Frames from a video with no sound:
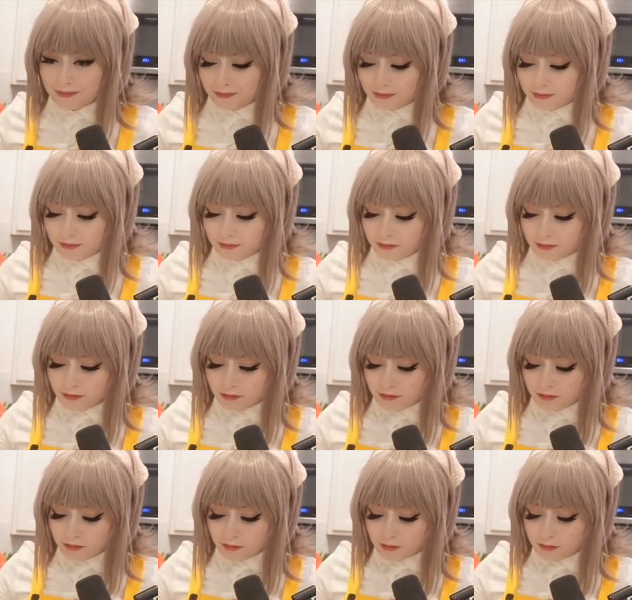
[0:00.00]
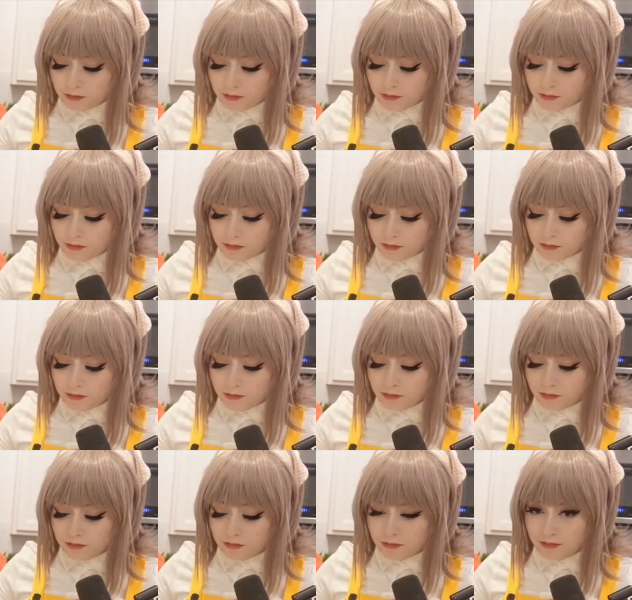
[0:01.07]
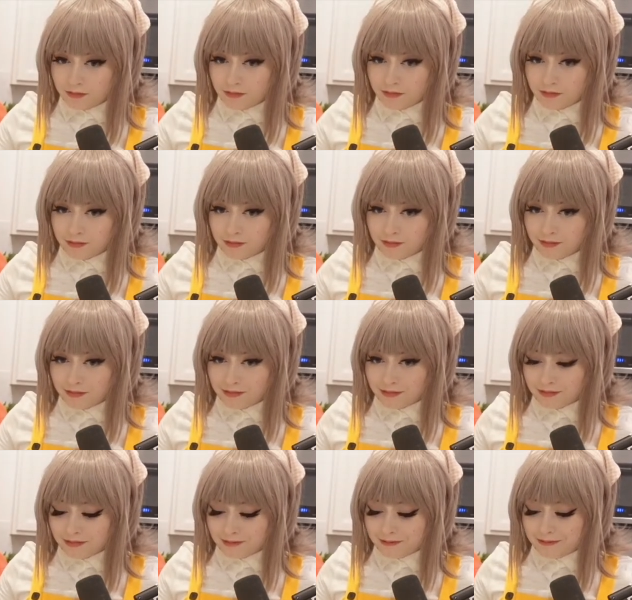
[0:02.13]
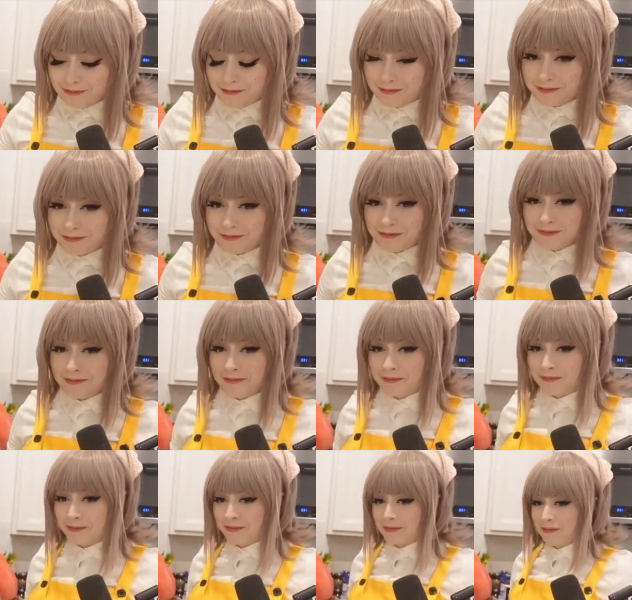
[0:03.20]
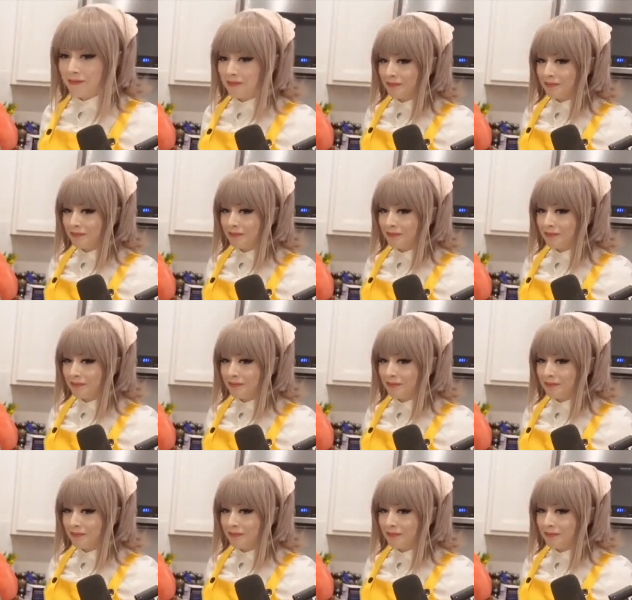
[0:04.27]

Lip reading: (silence)